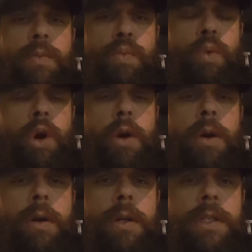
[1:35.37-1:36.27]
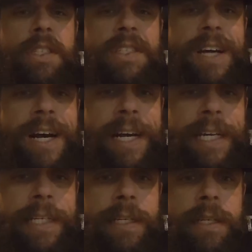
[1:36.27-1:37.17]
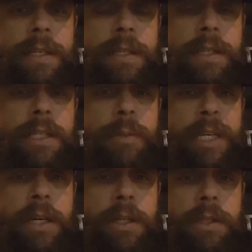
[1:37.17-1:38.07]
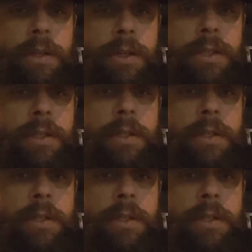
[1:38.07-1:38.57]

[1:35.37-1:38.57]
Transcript: were designed to be hunters.